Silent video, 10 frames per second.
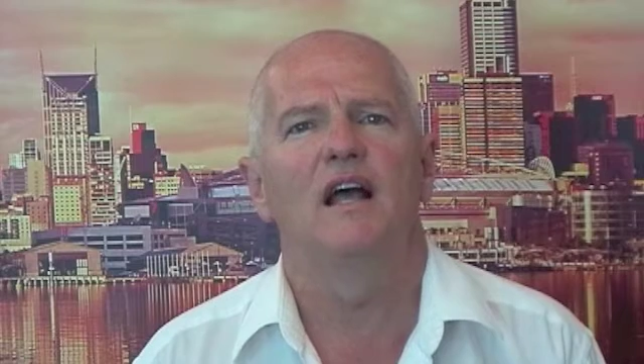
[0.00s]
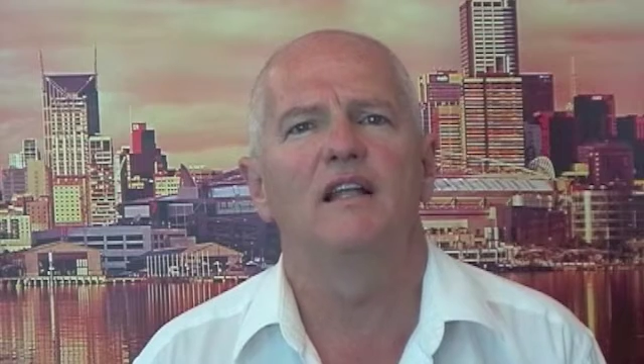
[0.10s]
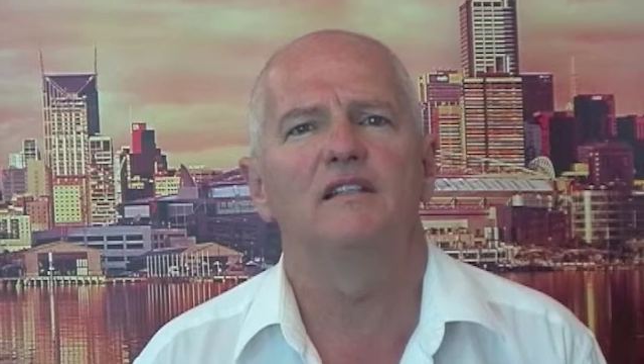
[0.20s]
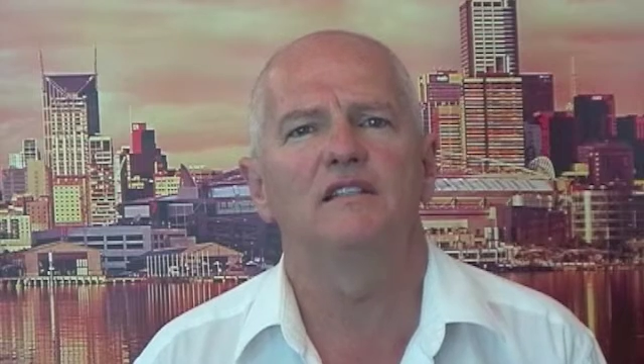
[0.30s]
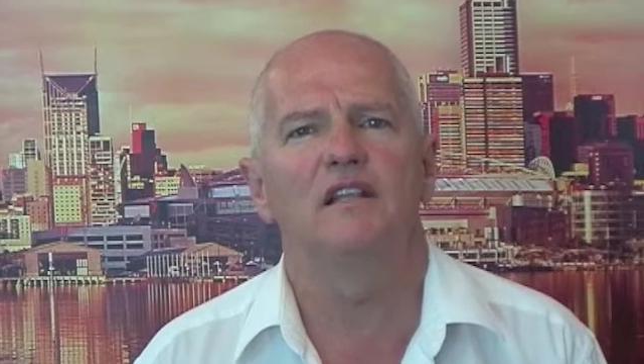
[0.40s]

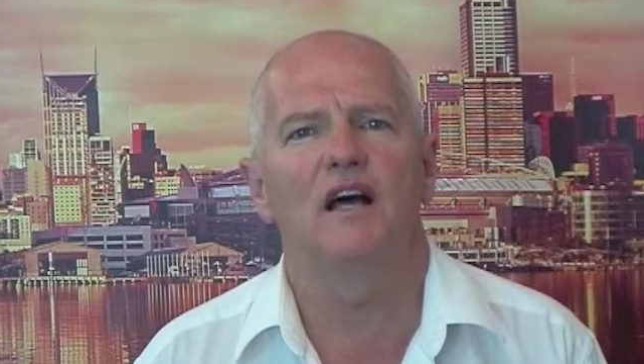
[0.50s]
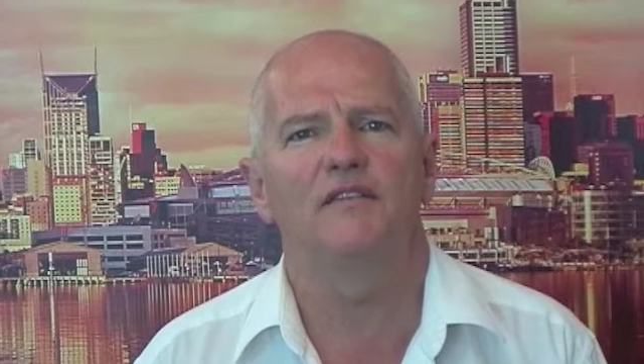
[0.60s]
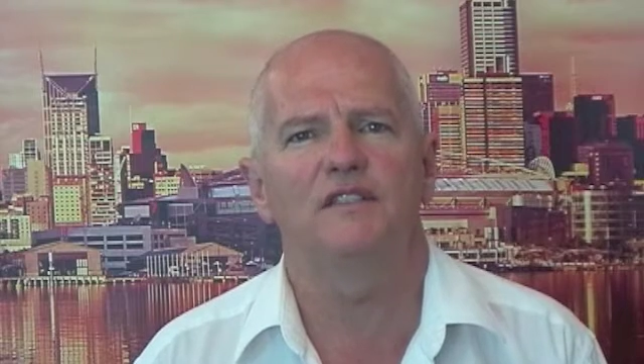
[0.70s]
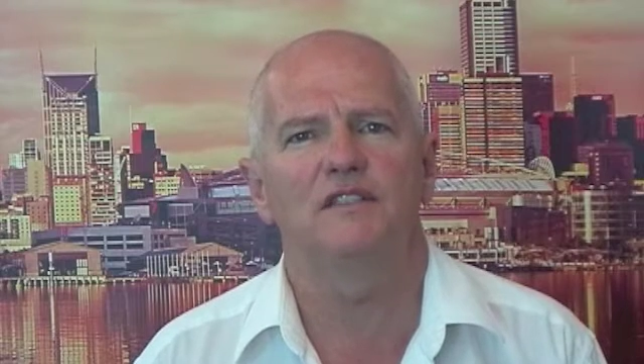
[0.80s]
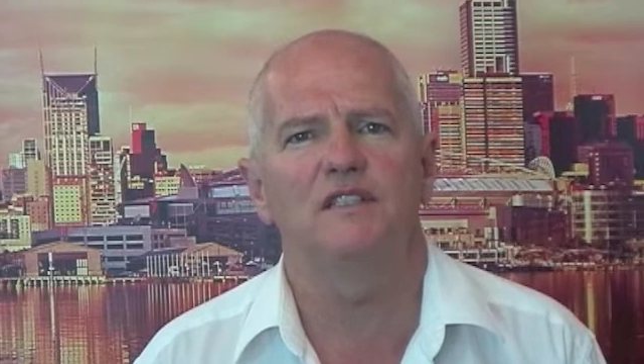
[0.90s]
until
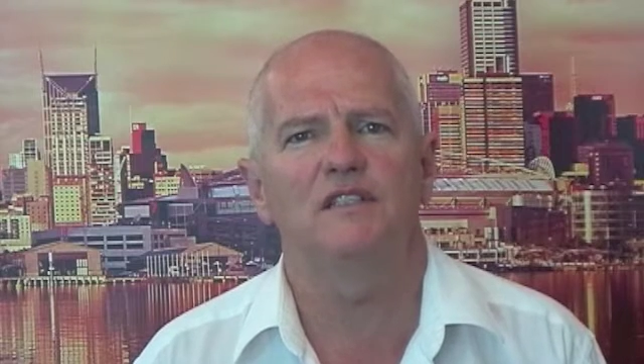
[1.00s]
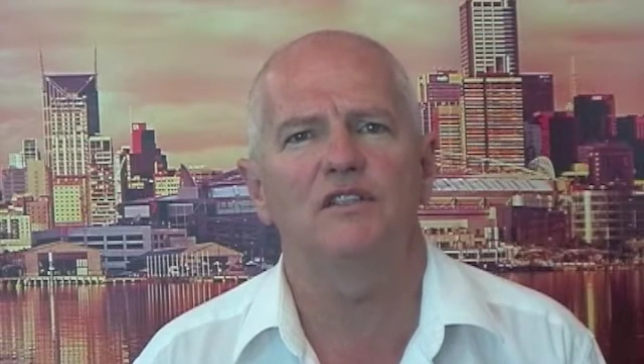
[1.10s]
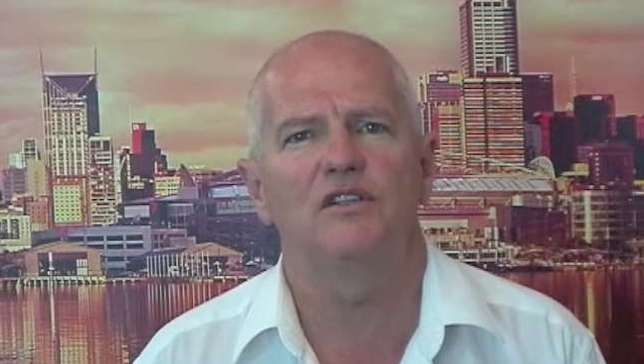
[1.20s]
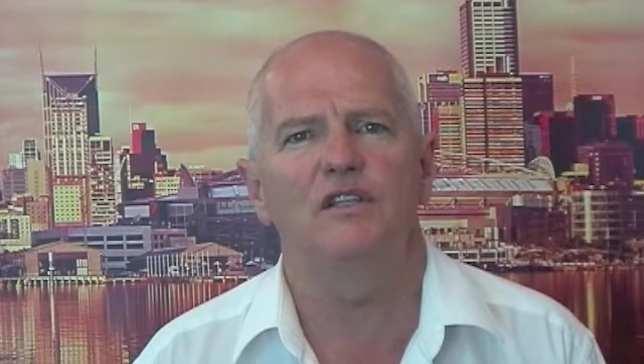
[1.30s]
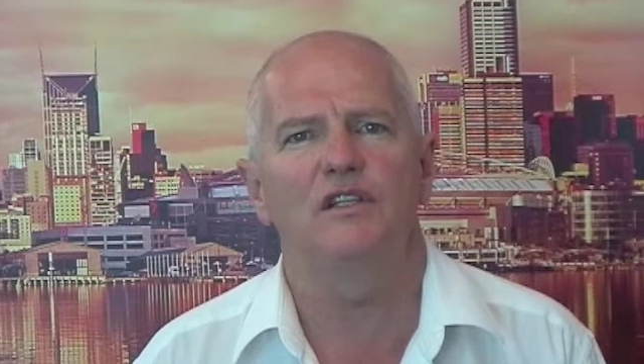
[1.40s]
after
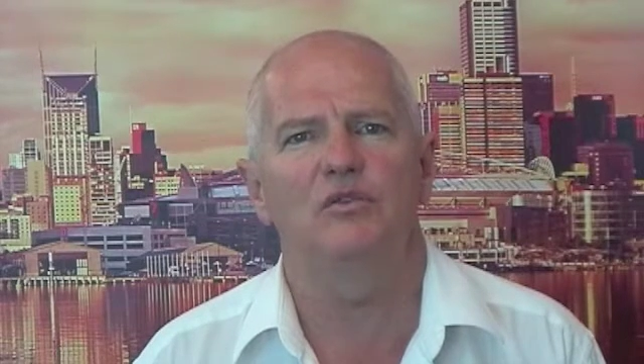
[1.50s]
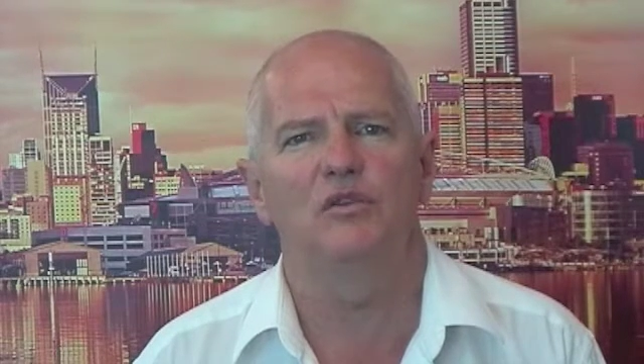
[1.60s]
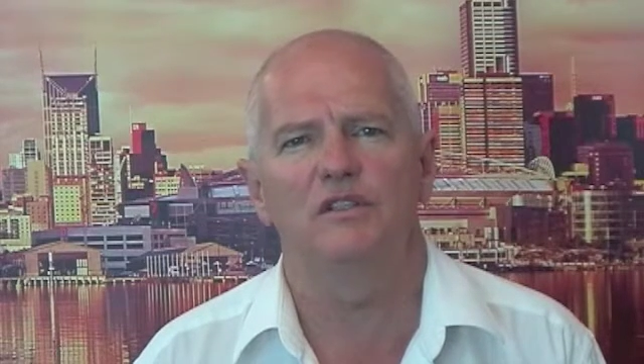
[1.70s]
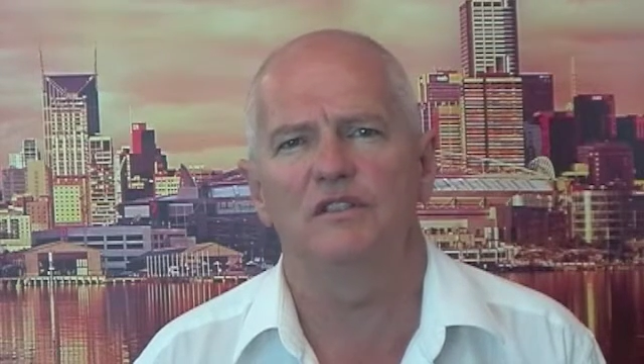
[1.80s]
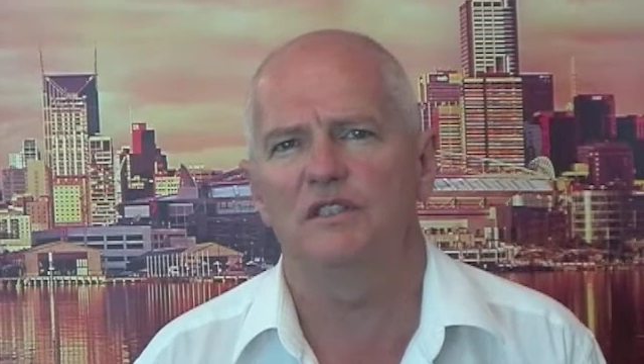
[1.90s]
6:30,
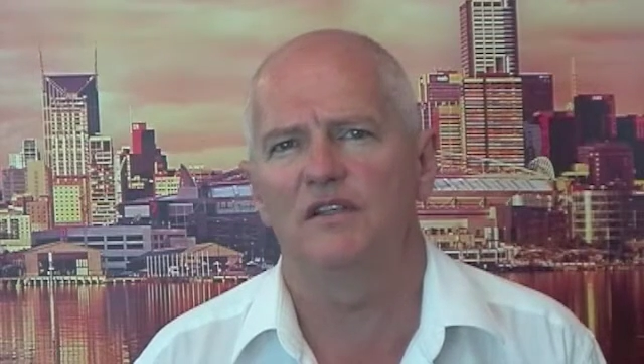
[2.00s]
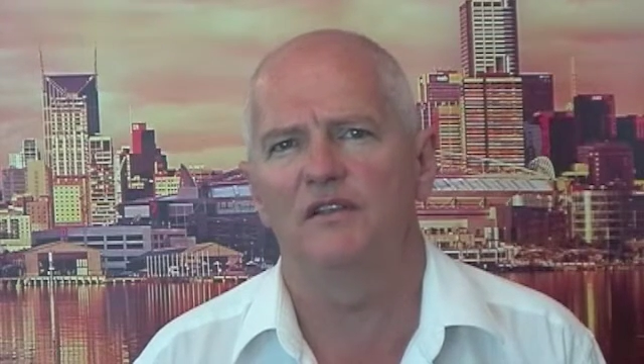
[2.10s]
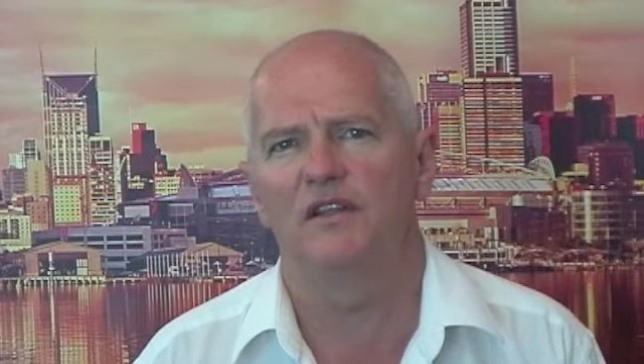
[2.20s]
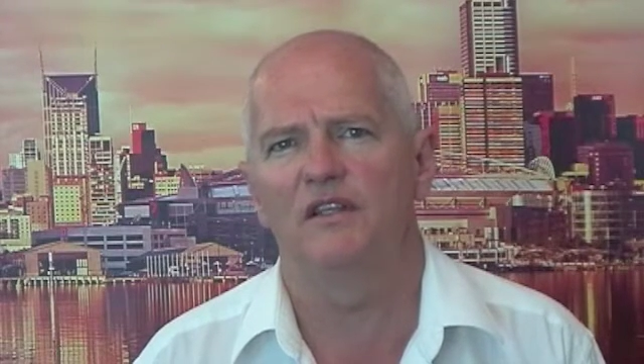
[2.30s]
6:45